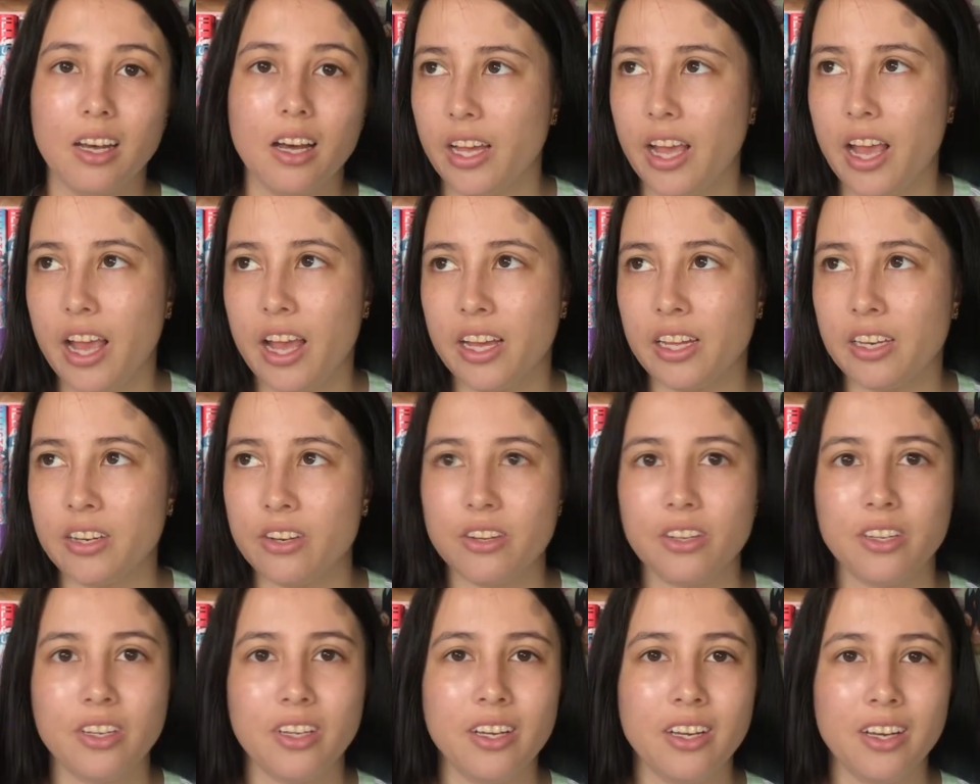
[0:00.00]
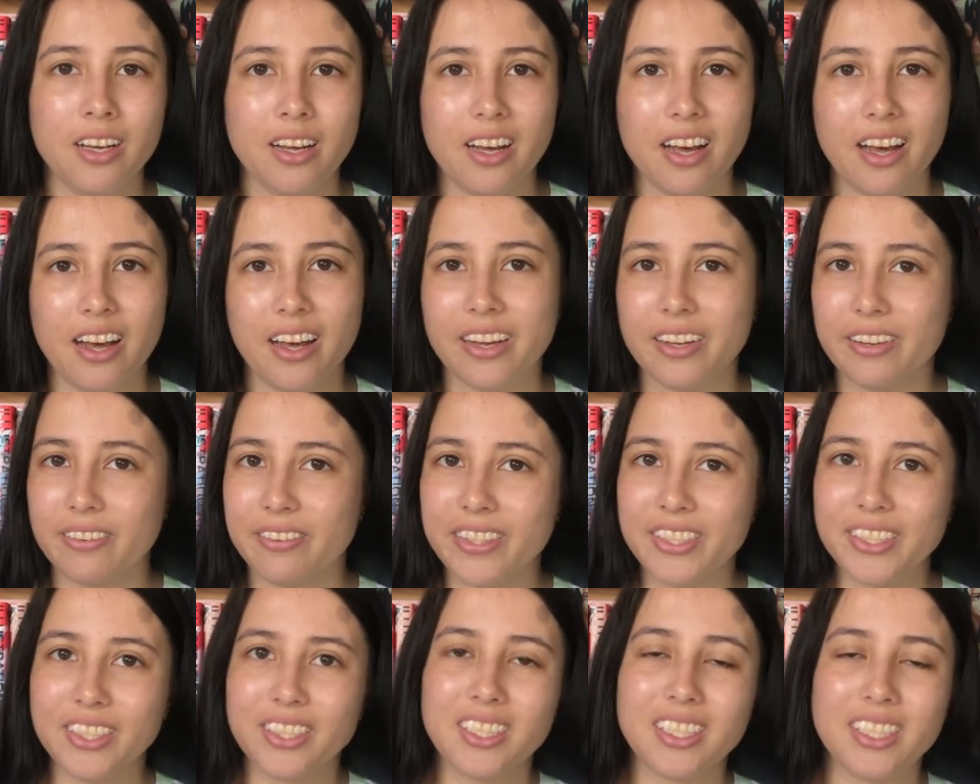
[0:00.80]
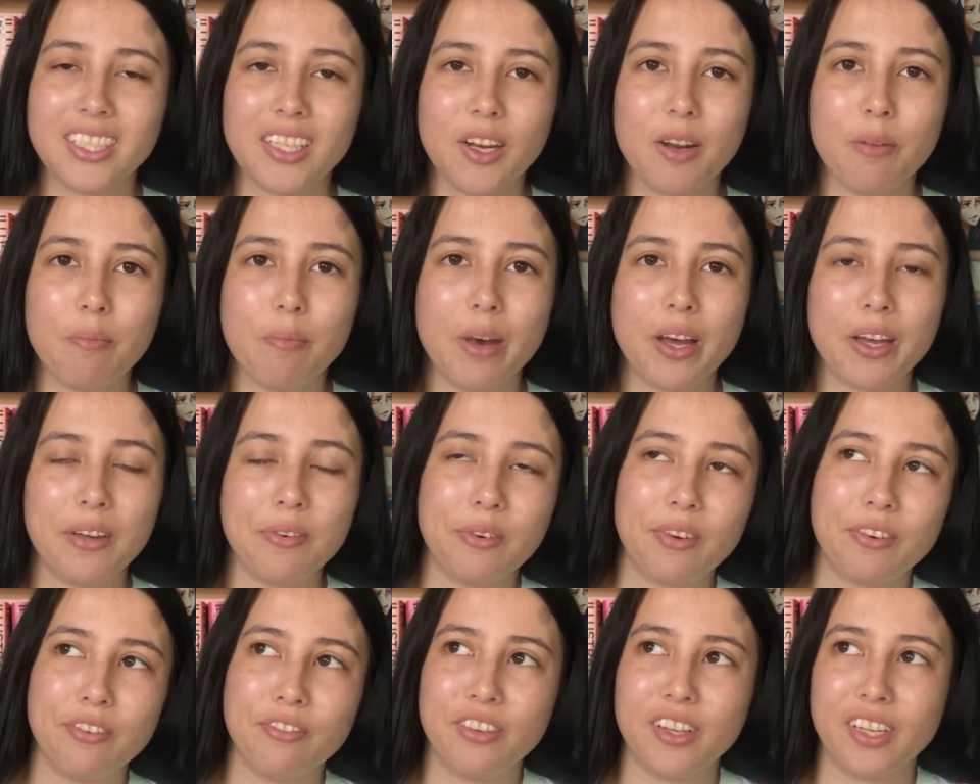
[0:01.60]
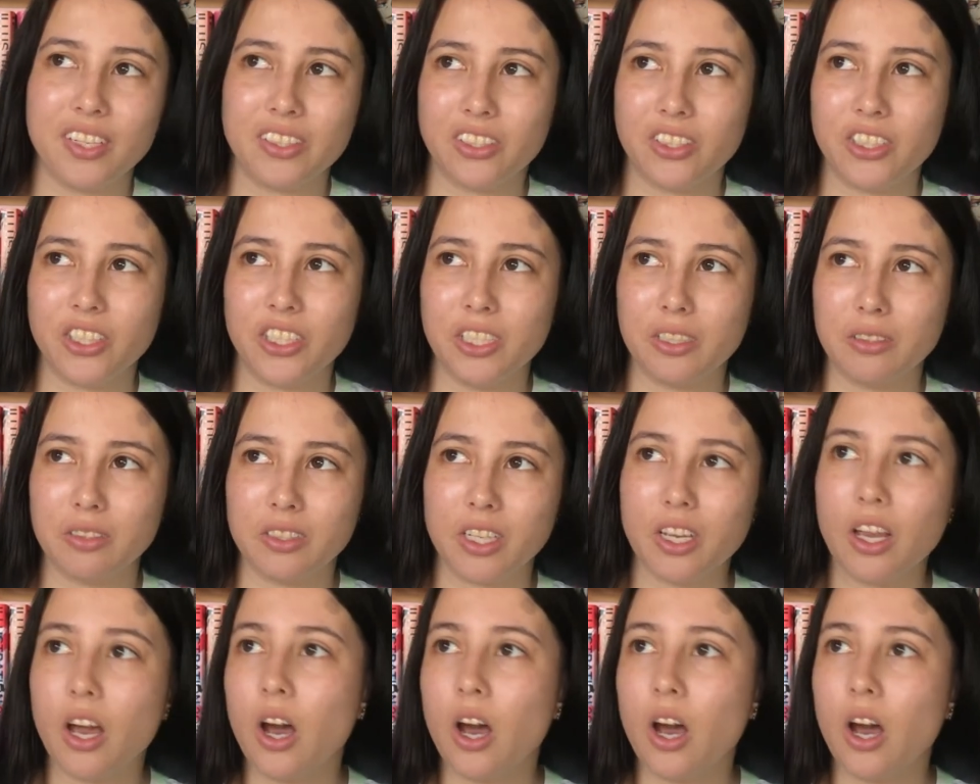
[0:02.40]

And I originally said in my One Fest G, I was like,